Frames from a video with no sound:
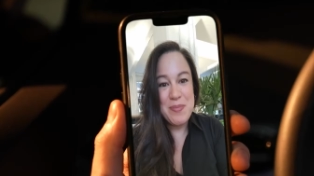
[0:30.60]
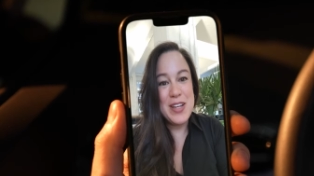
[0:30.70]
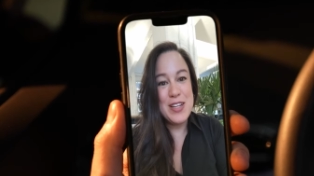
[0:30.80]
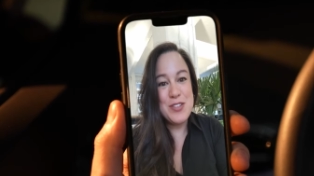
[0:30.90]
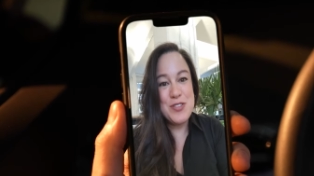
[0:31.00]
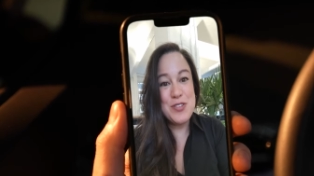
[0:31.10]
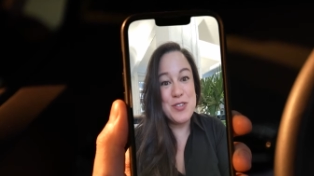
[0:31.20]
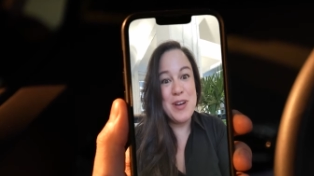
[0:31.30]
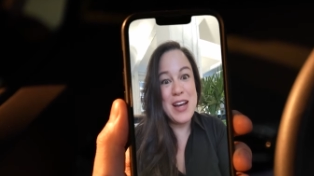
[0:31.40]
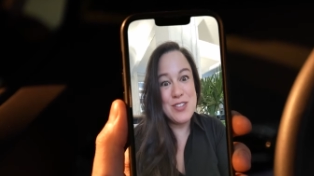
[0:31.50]
It is
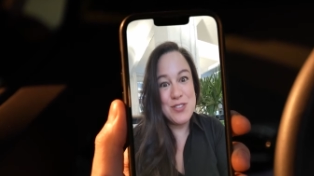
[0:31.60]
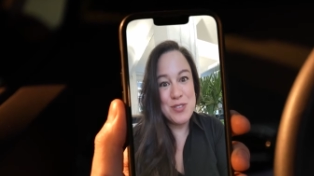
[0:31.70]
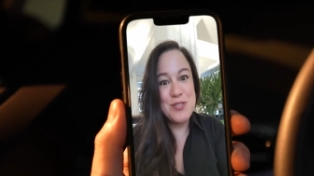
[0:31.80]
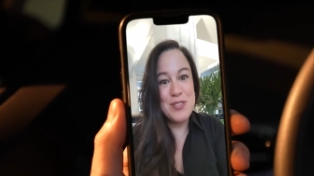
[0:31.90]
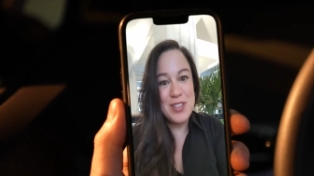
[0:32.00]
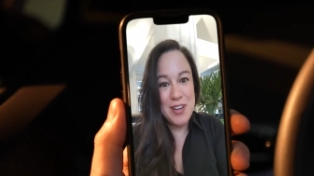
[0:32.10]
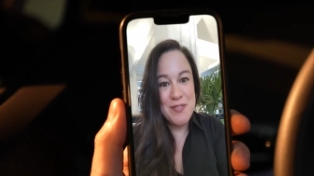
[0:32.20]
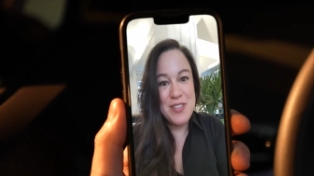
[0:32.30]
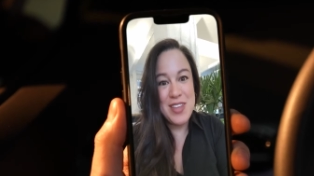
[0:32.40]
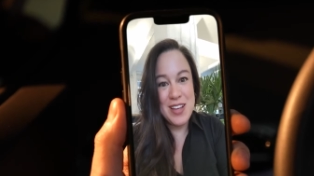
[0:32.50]
true. I do
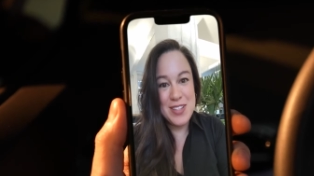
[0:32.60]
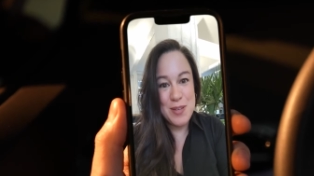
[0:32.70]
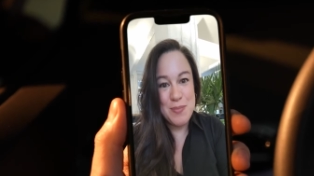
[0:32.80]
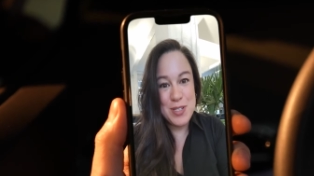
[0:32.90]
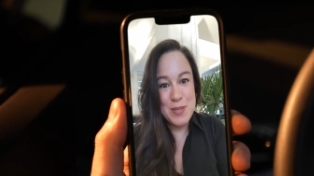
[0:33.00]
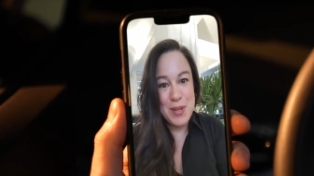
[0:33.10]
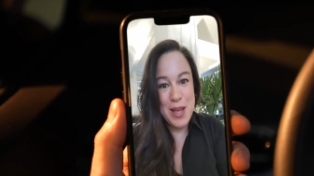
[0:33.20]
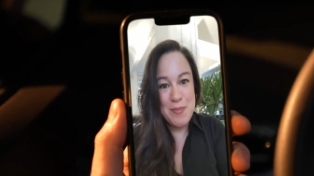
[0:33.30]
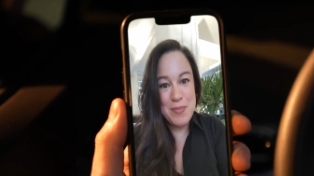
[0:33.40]
love the head-up display.